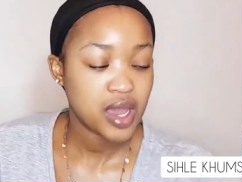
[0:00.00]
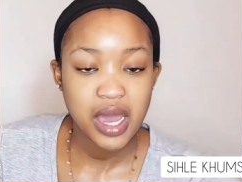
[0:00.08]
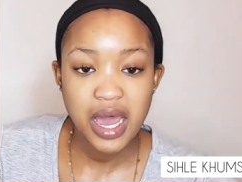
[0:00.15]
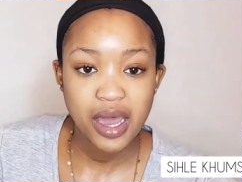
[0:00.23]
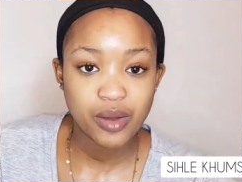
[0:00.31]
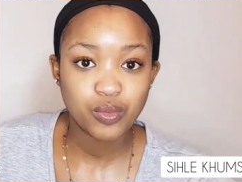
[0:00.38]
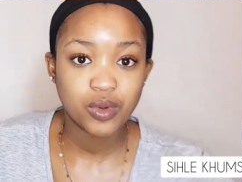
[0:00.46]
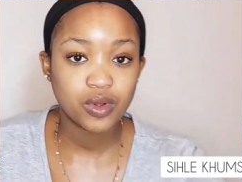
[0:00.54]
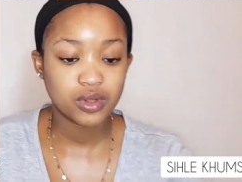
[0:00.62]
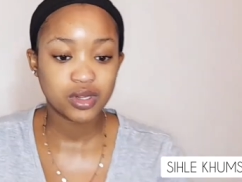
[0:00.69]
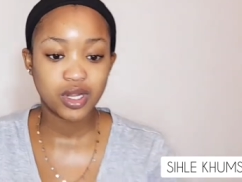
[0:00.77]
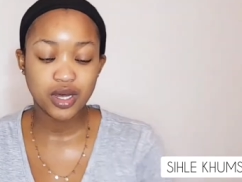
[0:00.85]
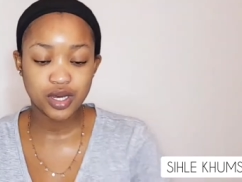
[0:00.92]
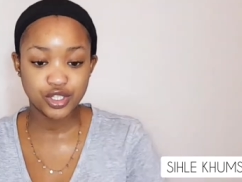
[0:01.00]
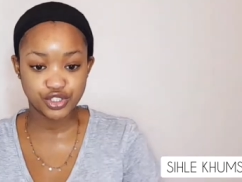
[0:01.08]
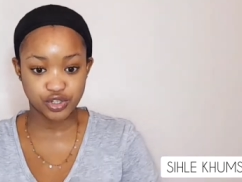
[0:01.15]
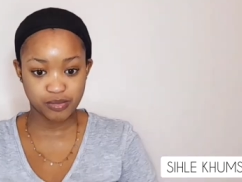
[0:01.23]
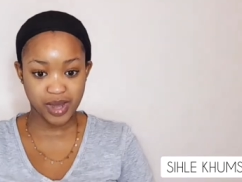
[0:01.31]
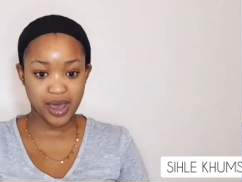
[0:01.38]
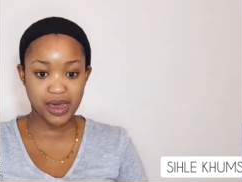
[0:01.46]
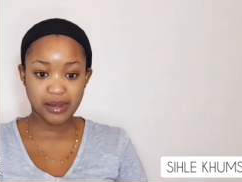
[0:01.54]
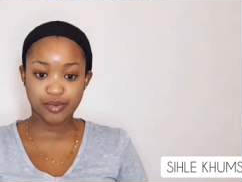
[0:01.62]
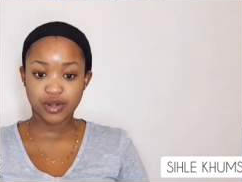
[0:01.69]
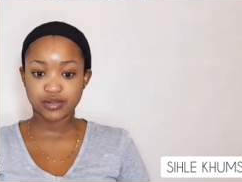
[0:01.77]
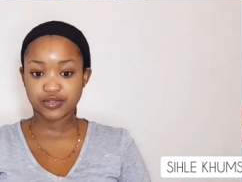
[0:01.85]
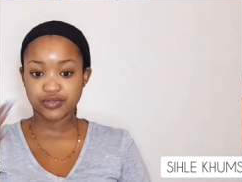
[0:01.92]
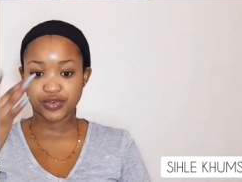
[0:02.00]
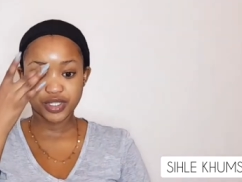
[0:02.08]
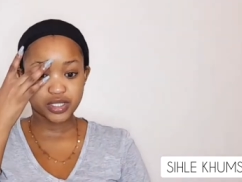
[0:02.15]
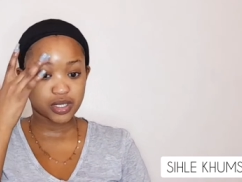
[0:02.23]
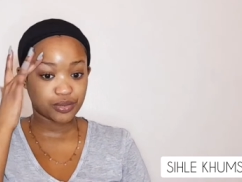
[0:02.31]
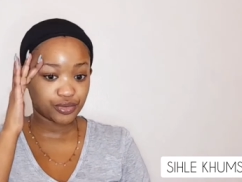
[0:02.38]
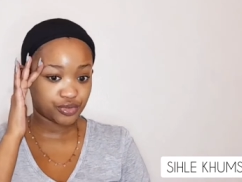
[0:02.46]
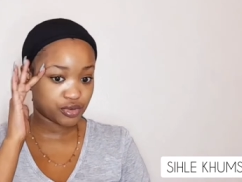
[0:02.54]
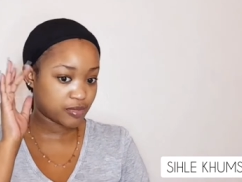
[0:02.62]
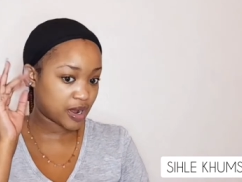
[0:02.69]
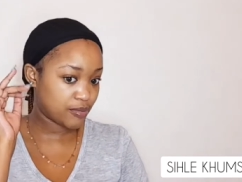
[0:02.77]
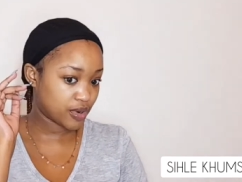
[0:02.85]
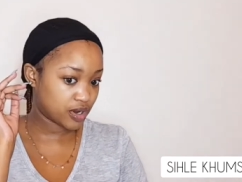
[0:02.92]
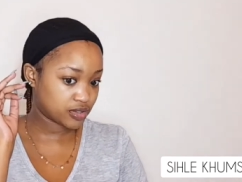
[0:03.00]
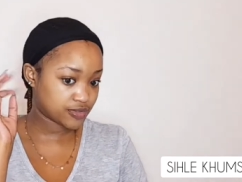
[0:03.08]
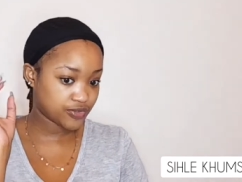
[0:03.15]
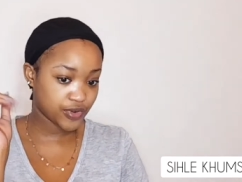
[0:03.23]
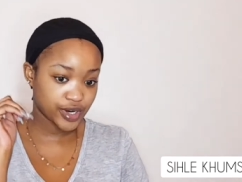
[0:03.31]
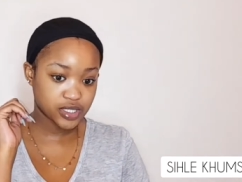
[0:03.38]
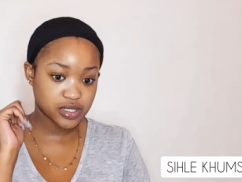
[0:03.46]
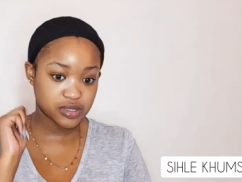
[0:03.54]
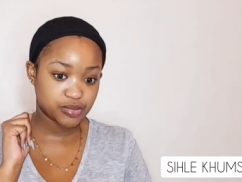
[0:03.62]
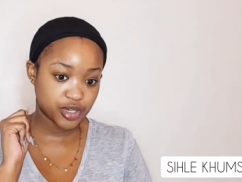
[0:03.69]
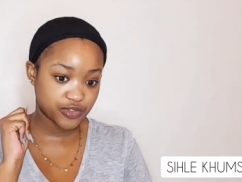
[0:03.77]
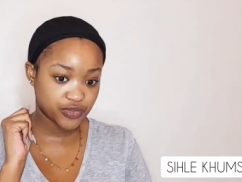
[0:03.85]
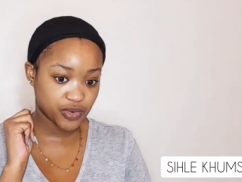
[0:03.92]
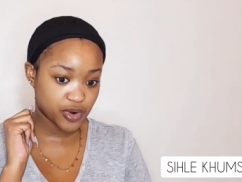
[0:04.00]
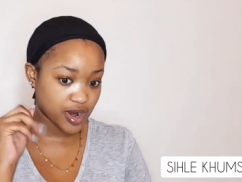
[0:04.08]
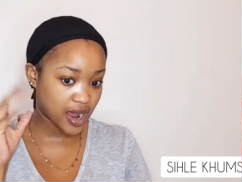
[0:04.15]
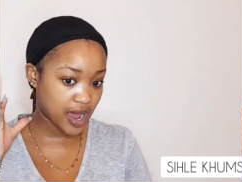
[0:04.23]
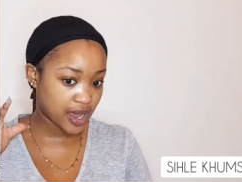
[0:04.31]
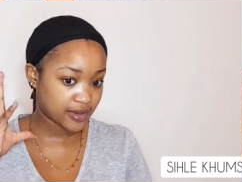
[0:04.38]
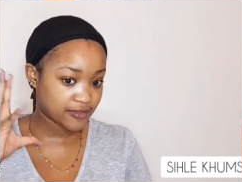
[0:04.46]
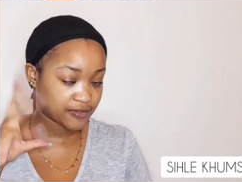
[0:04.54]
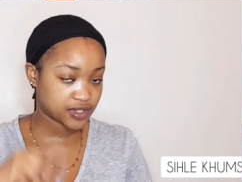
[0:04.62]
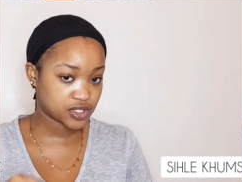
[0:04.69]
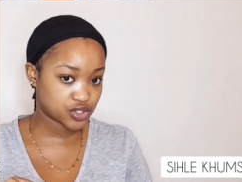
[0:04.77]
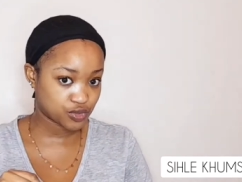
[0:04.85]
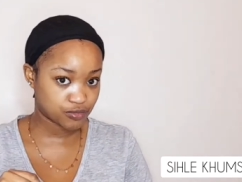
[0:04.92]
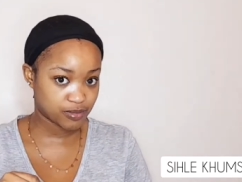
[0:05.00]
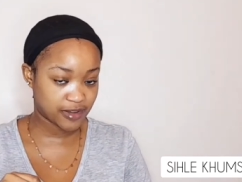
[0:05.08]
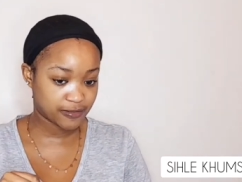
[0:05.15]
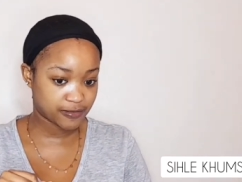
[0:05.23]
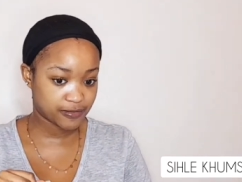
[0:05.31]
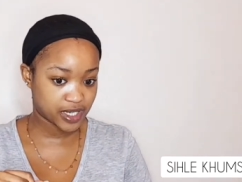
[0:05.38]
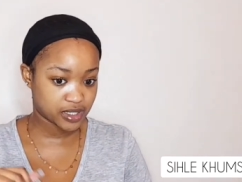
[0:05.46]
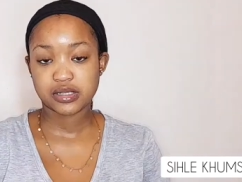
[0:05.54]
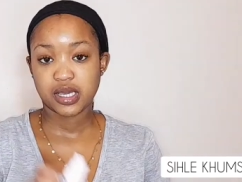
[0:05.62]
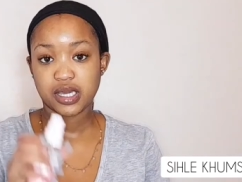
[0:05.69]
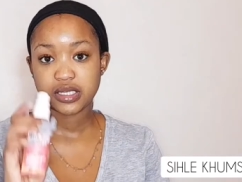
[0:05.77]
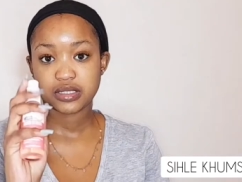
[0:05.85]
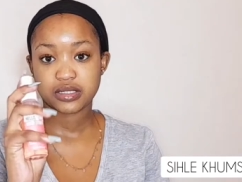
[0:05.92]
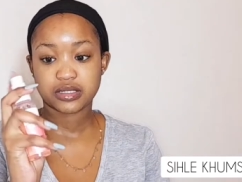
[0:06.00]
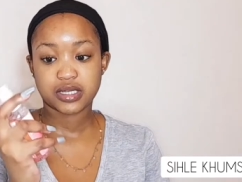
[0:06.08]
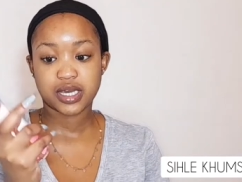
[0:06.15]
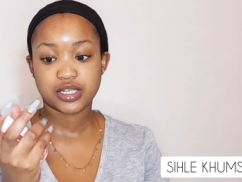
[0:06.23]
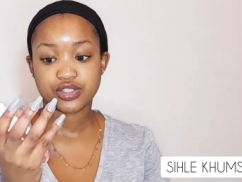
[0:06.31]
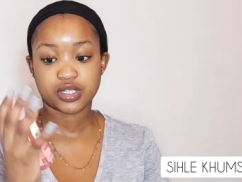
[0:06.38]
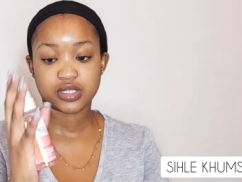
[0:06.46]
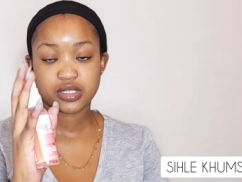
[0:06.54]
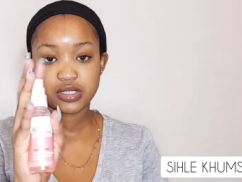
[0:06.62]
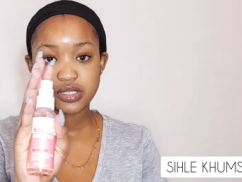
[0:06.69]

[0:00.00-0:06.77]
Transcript: i will do my eyebrows first i will groom my brows first before i finish off my face the essence hydrating